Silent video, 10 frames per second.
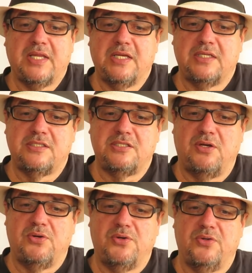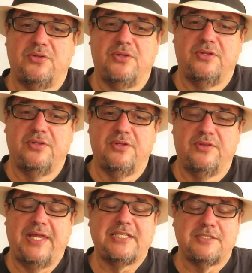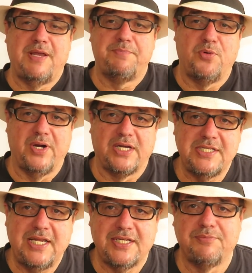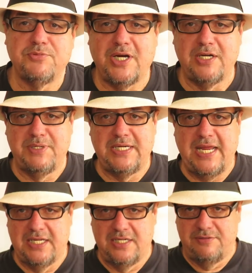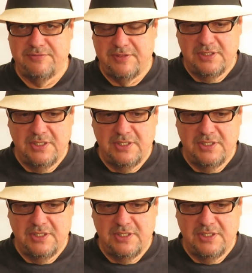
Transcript: And so that's my point. It's not that I'm trying to be negative.